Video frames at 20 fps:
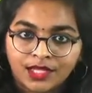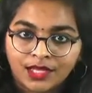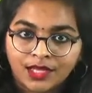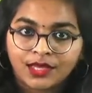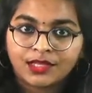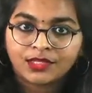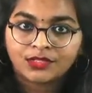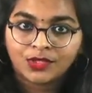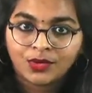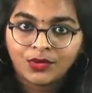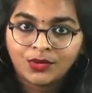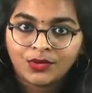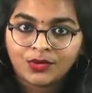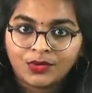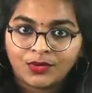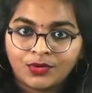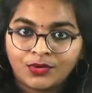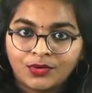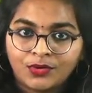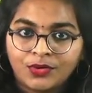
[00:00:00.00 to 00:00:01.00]
Yes or no?
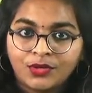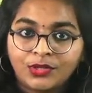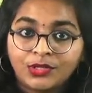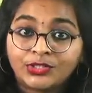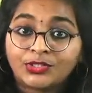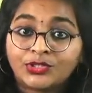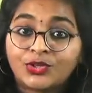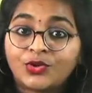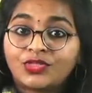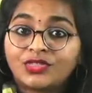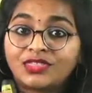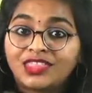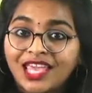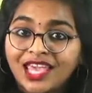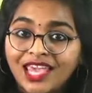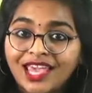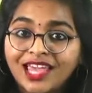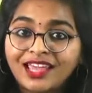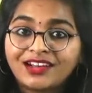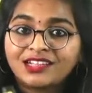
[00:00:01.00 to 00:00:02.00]
So
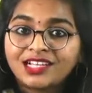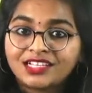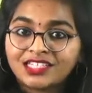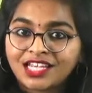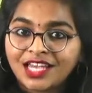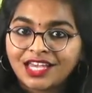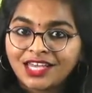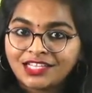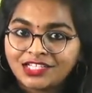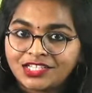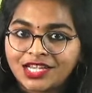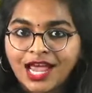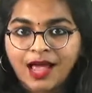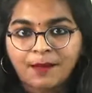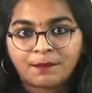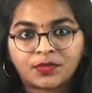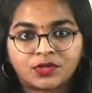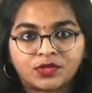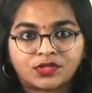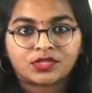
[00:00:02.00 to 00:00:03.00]
there the change
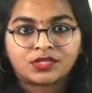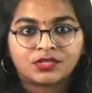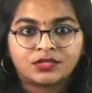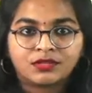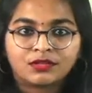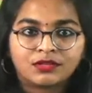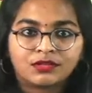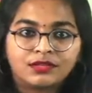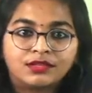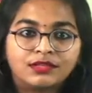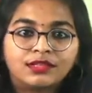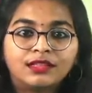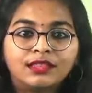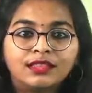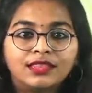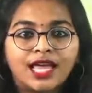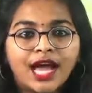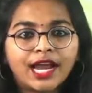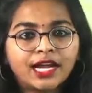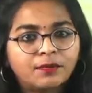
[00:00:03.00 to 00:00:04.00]
happens.
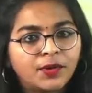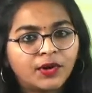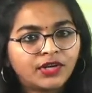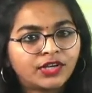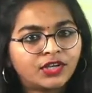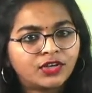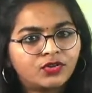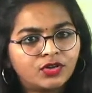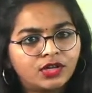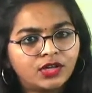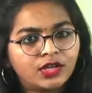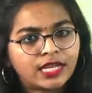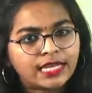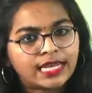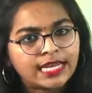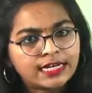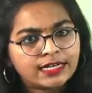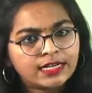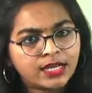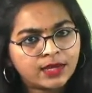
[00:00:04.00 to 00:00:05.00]
That particular
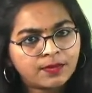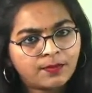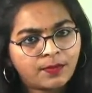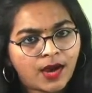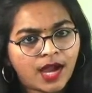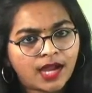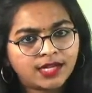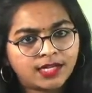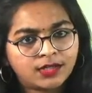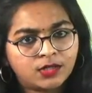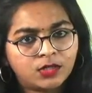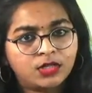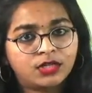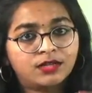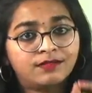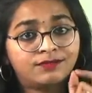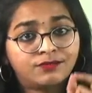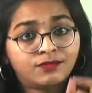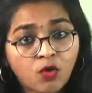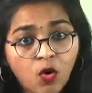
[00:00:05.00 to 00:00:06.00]
interparticle
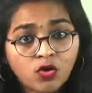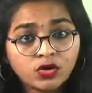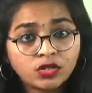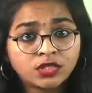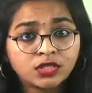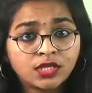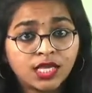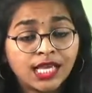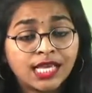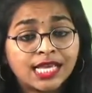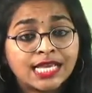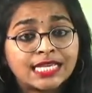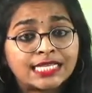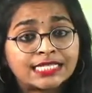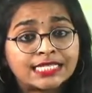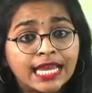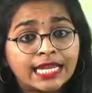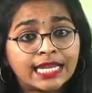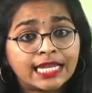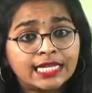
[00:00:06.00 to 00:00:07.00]
force is
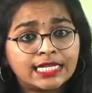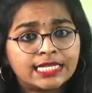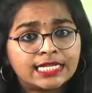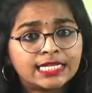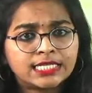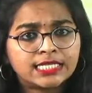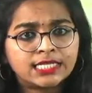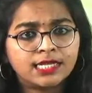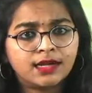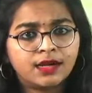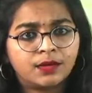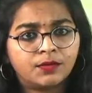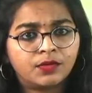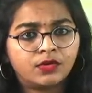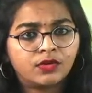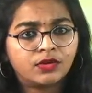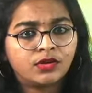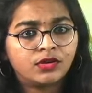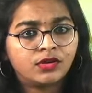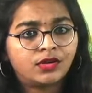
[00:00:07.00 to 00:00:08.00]
getting disturbed,
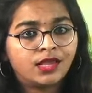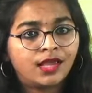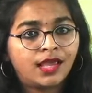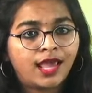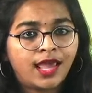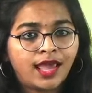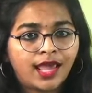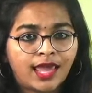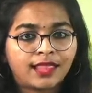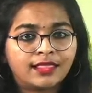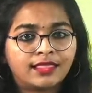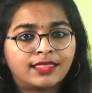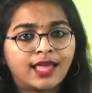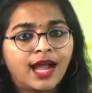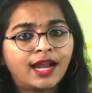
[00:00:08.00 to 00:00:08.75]
and that